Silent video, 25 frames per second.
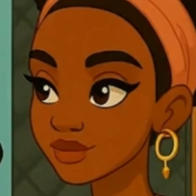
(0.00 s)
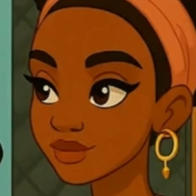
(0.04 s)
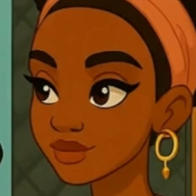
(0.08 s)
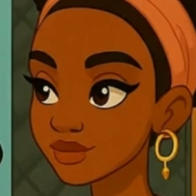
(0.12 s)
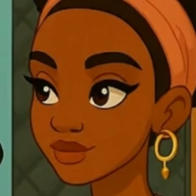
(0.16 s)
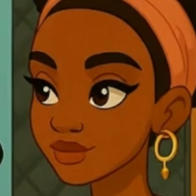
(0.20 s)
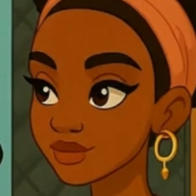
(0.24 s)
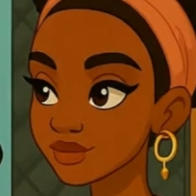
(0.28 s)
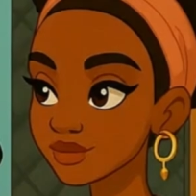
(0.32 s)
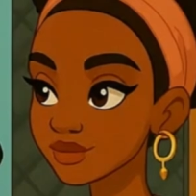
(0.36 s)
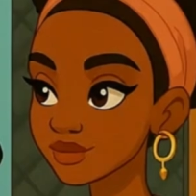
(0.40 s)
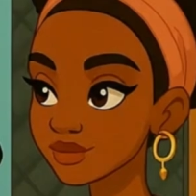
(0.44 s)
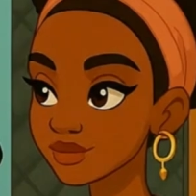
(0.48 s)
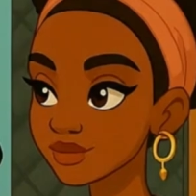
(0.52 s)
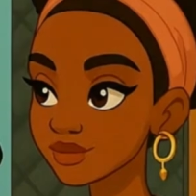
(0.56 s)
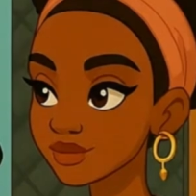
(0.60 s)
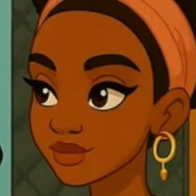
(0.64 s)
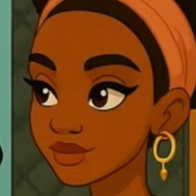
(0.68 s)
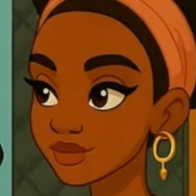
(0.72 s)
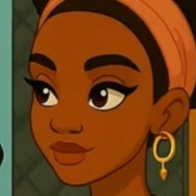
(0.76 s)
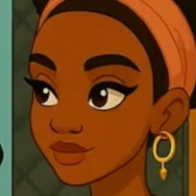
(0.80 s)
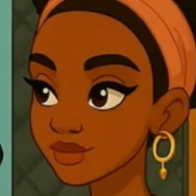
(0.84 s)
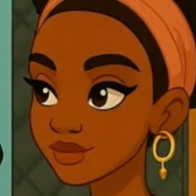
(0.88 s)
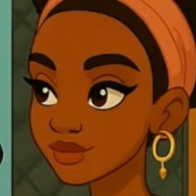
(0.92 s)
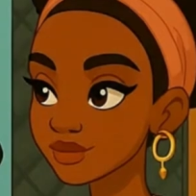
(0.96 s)

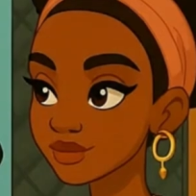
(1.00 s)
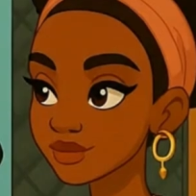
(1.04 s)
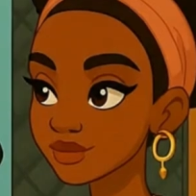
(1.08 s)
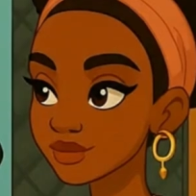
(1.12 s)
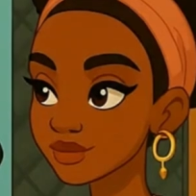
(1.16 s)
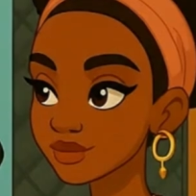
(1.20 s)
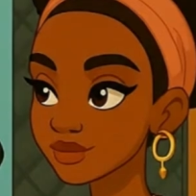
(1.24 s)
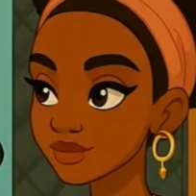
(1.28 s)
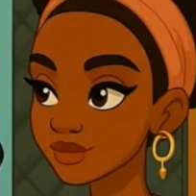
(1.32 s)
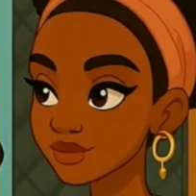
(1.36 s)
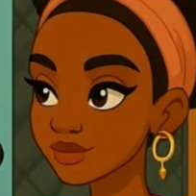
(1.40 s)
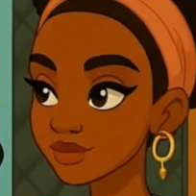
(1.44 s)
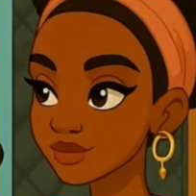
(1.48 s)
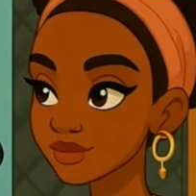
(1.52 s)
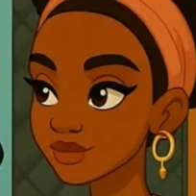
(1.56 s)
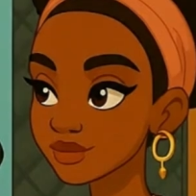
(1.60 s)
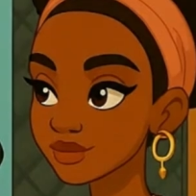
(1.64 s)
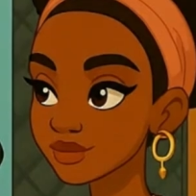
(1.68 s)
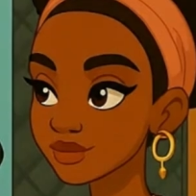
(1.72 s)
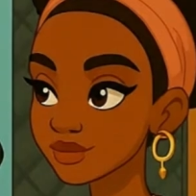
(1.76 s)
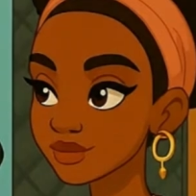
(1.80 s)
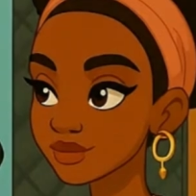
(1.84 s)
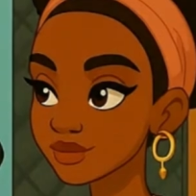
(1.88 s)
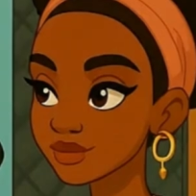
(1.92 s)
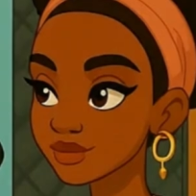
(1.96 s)

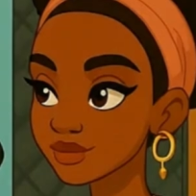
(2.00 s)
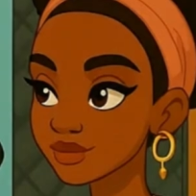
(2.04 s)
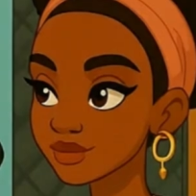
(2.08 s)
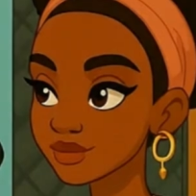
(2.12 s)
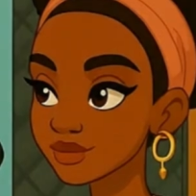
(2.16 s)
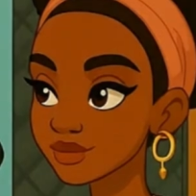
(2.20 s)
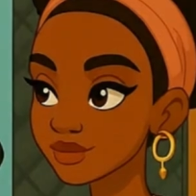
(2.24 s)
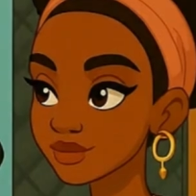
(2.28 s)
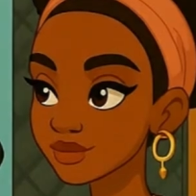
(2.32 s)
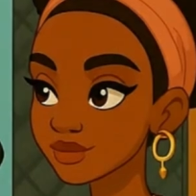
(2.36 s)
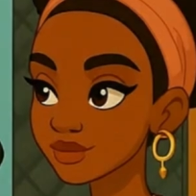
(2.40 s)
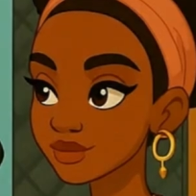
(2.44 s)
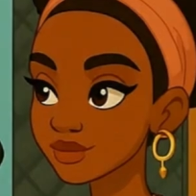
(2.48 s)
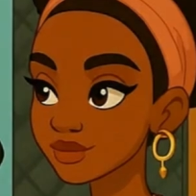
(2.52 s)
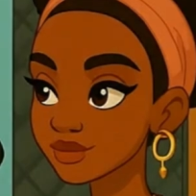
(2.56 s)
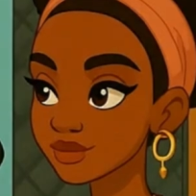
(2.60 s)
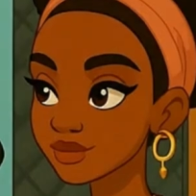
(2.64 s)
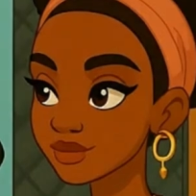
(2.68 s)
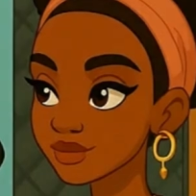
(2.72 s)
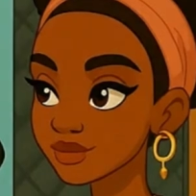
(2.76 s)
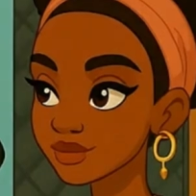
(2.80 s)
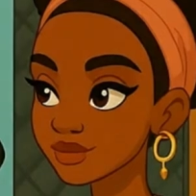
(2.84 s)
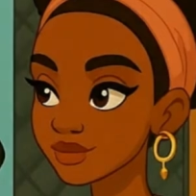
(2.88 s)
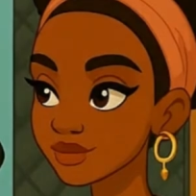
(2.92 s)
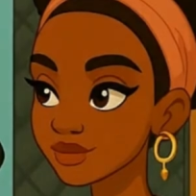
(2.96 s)

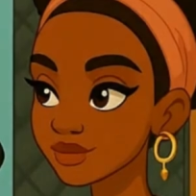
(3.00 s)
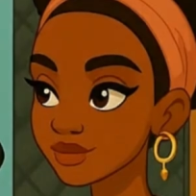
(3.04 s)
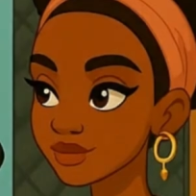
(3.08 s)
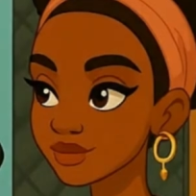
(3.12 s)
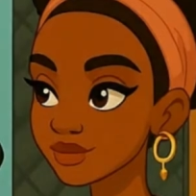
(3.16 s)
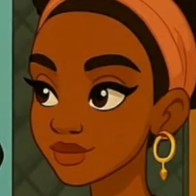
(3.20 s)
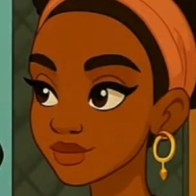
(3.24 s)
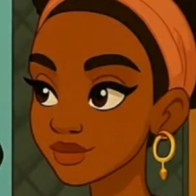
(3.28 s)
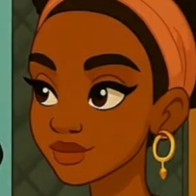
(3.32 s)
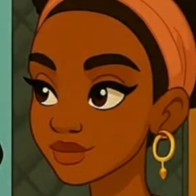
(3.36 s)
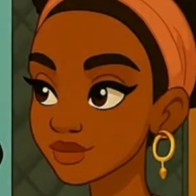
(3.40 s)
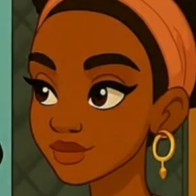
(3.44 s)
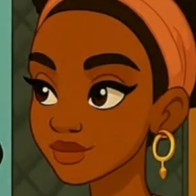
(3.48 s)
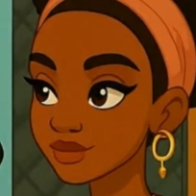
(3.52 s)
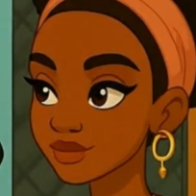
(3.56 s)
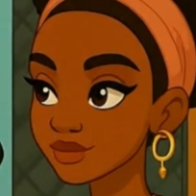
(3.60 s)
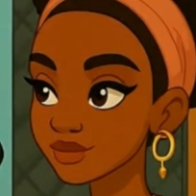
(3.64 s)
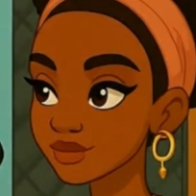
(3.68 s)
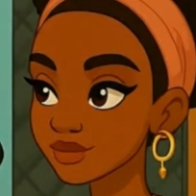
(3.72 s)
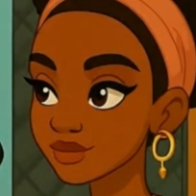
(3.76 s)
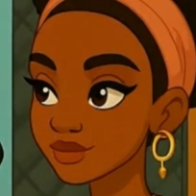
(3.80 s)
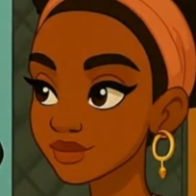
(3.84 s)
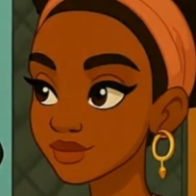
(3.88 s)
This person isn't speaking.